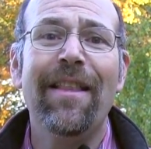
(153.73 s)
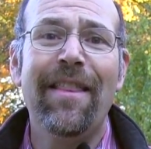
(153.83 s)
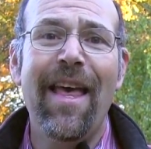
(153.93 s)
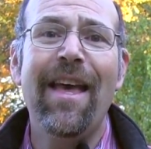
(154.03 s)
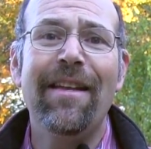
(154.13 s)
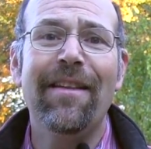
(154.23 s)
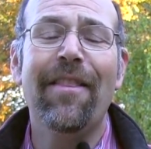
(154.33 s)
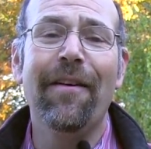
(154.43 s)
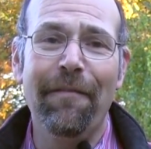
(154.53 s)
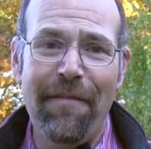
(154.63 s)

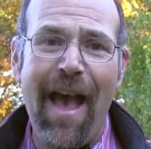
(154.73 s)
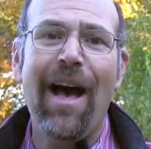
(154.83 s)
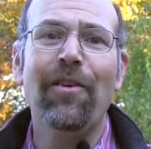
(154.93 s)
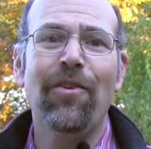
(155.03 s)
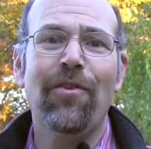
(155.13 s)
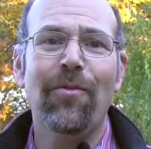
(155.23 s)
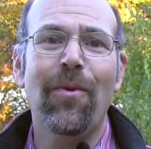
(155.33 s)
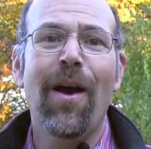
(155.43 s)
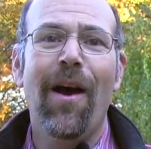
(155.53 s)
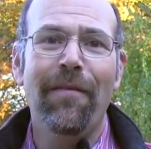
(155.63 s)
than the
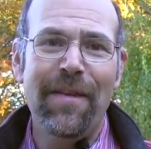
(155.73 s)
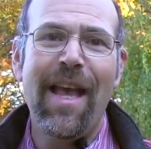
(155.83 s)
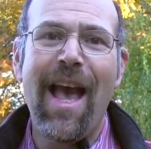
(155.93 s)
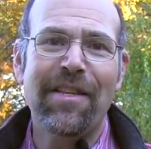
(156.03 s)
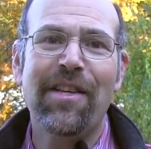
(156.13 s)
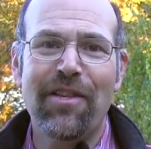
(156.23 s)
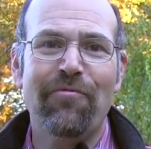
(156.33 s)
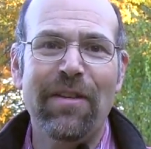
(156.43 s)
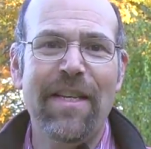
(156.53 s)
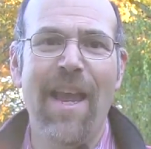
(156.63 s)
value of the
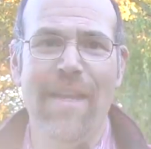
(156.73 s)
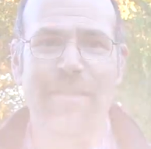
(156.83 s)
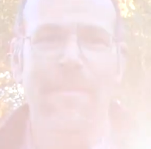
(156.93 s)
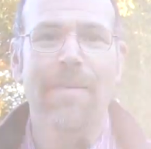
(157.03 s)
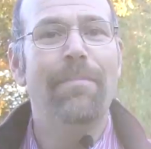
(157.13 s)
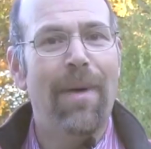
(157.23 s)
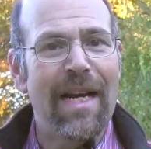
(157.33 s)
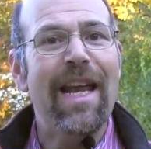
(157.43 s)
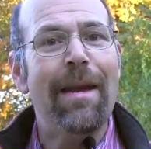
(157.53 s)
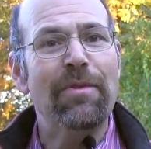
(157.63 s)
assets retained.
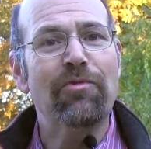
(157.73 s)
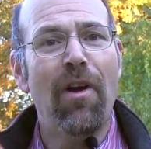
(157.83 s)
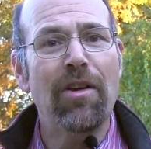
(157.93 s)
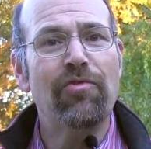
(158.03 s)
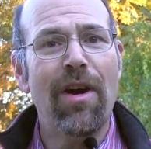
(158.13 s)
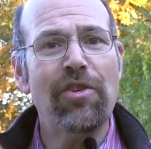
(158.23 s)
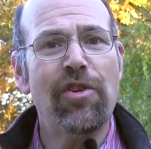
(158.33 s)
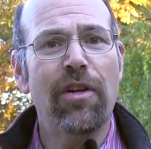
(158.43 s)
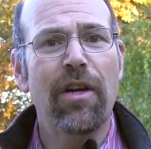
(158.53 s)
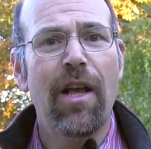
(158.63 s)
My name is Ron
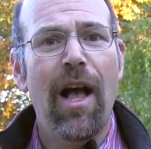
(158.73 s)
Drescher.